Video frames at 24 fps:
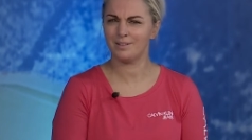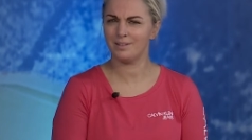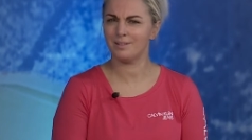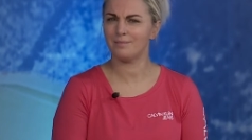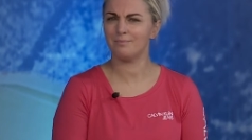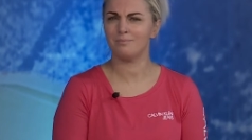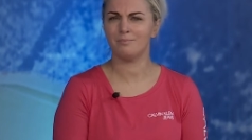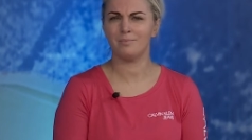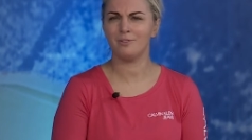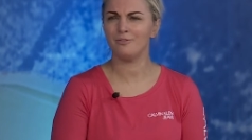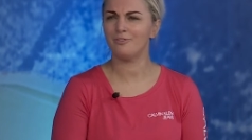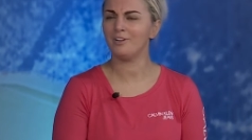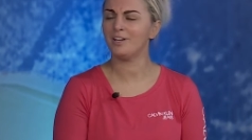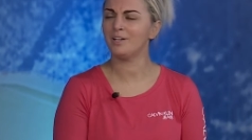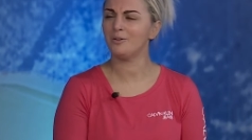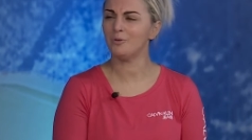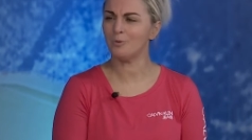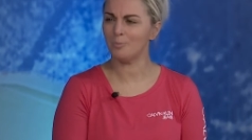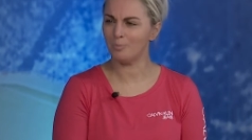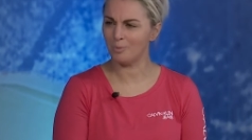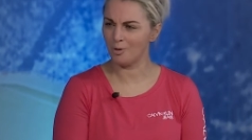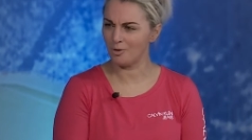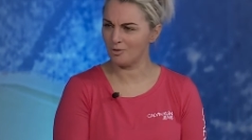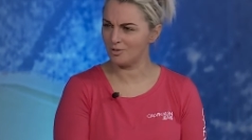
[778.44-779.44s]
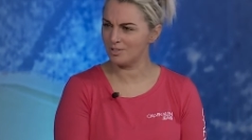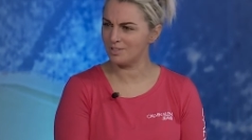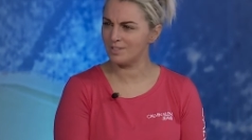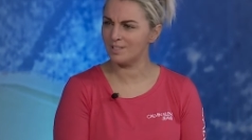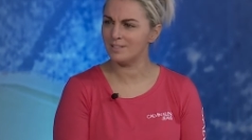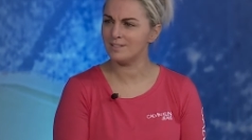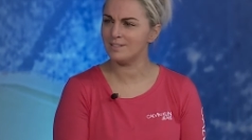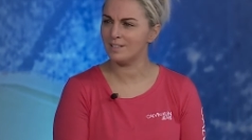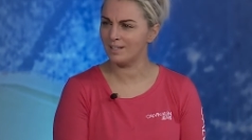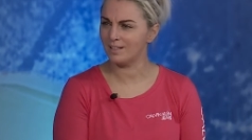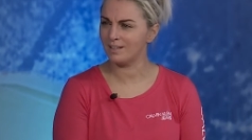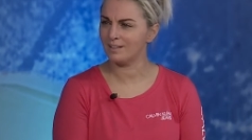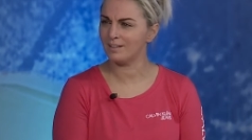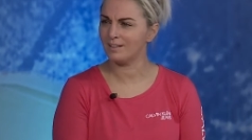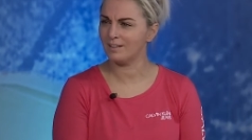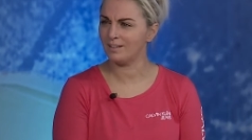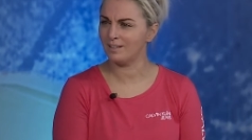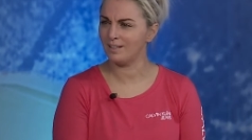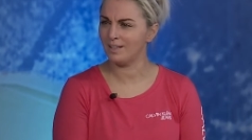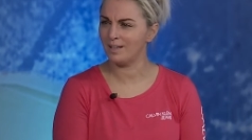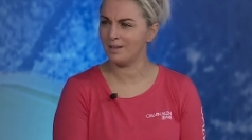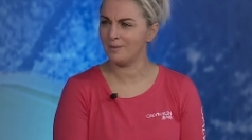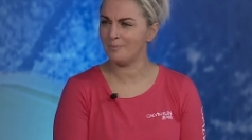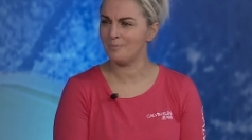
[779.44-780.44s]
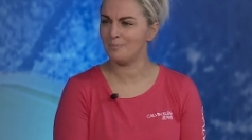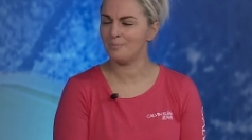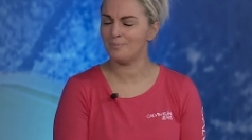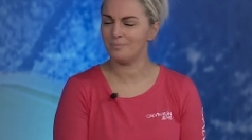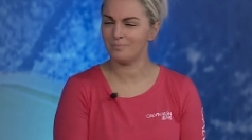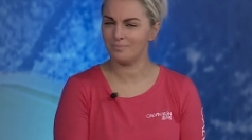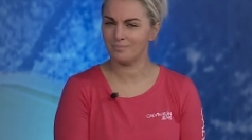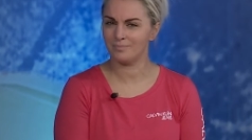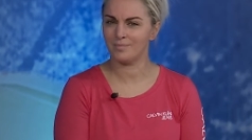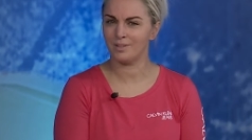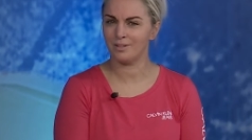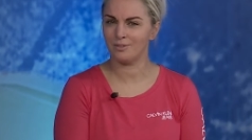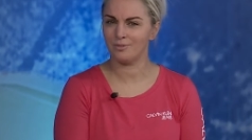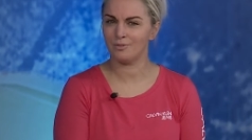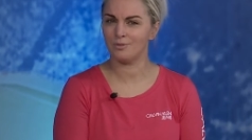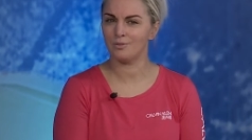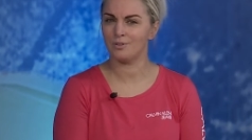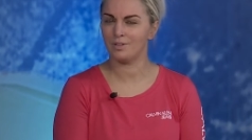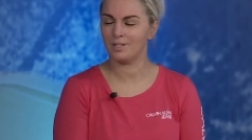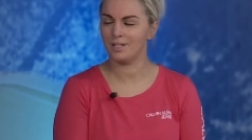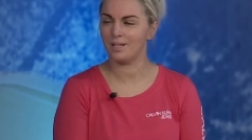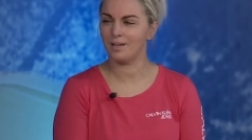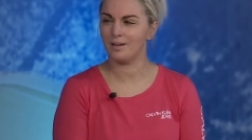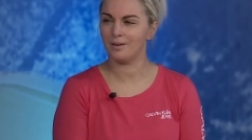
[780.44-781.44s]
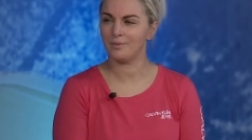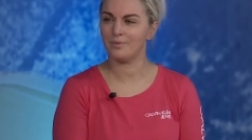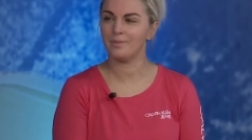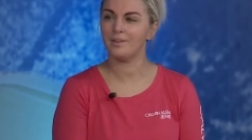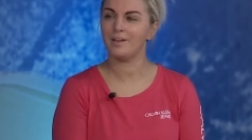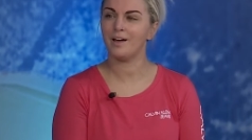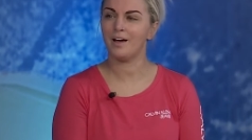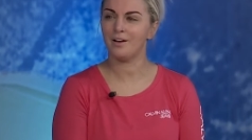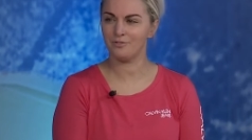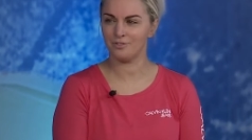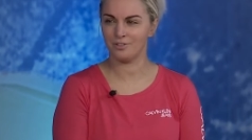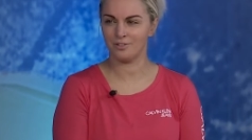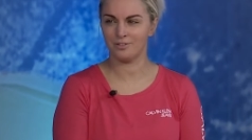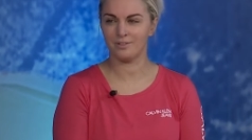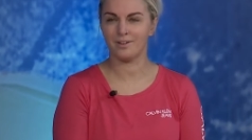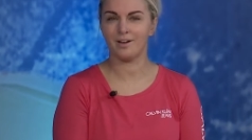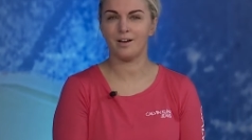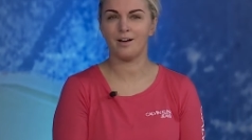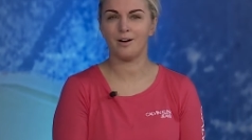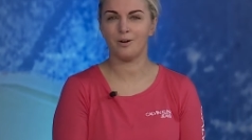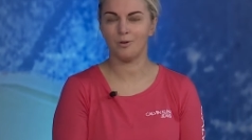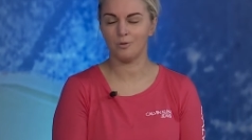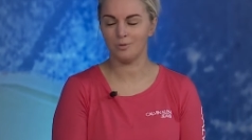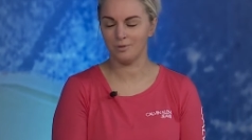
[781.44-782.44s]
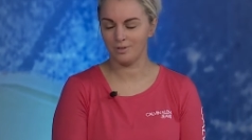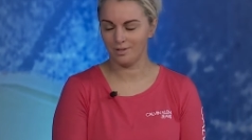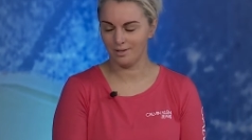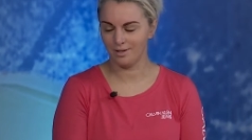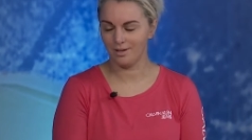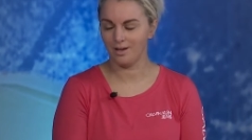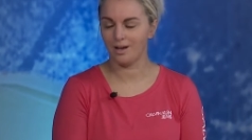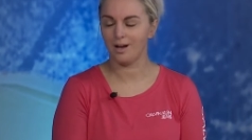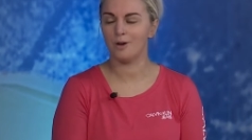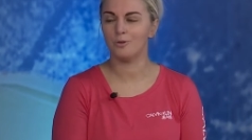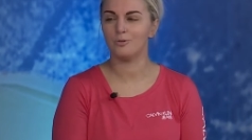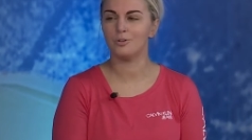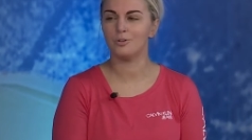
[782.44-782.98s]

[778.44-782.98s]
my final box to tick, and I thought, after that I'll